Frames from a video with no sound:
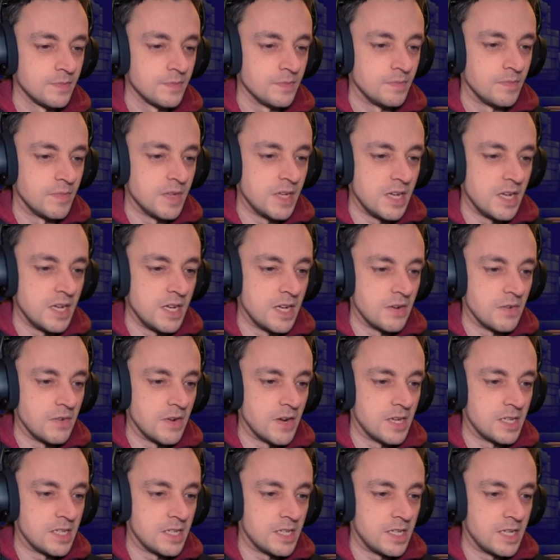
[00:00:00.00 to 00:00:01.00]
Me
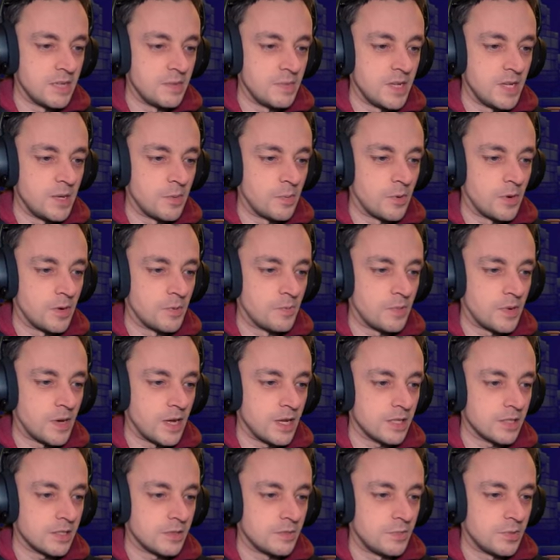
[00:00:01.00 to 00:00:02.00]
ready, me
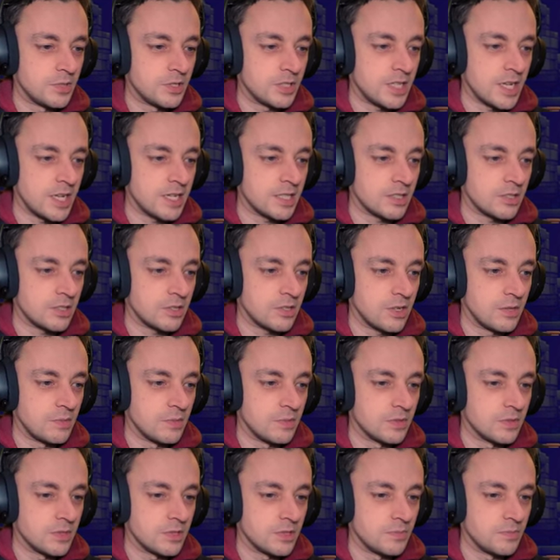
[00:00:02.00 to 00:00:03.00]
protect, protect
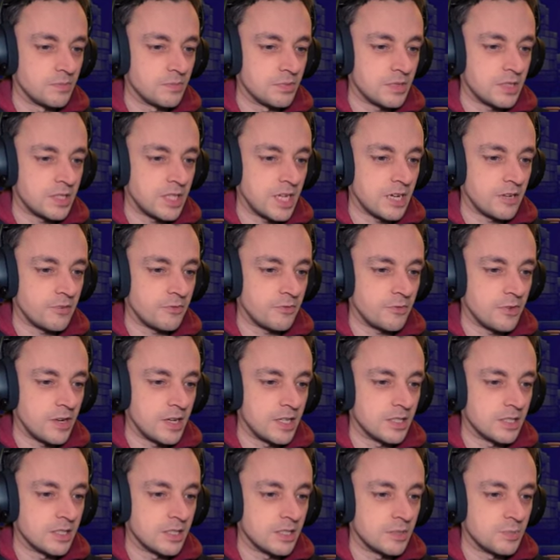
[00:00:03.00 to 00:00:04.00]
Khrumbul-Dun, protect
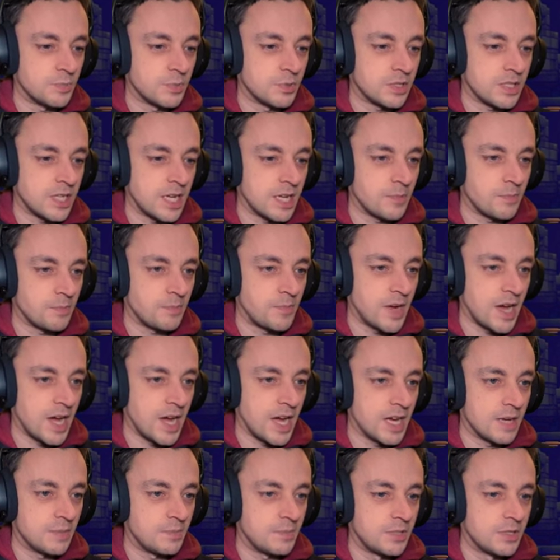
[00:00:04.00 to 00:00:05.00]
friends, protect
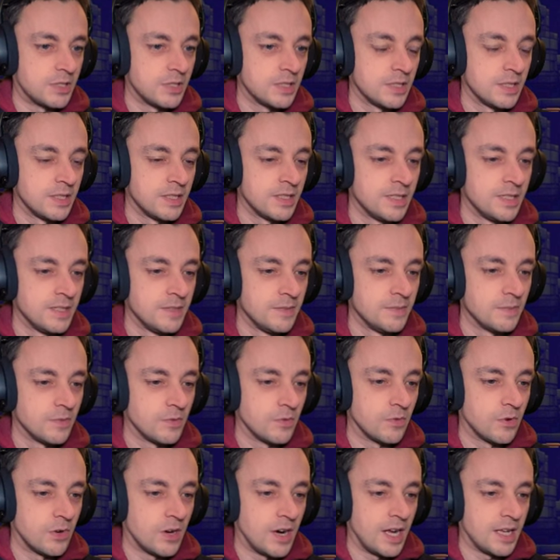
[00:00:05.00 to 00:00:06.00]
Babs.
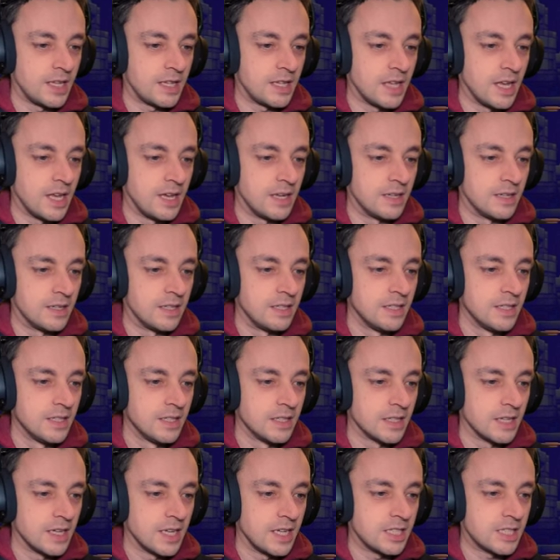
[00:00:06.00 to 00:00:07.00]
Right then,
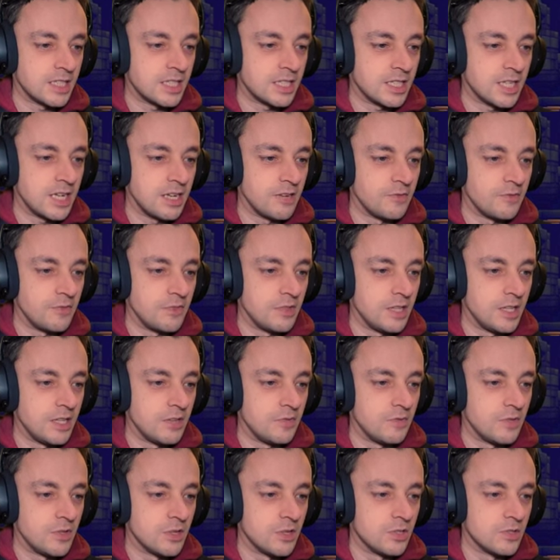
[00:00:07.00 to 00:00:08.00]
let's give,
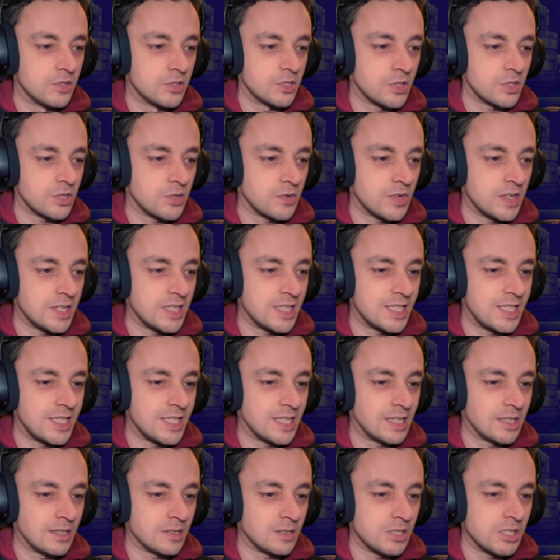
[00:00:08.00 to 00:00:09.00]
give those crazy
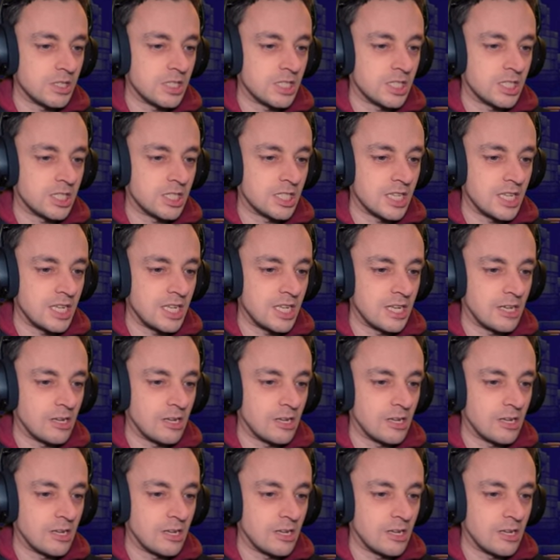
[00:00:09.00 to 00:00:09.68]
cultists a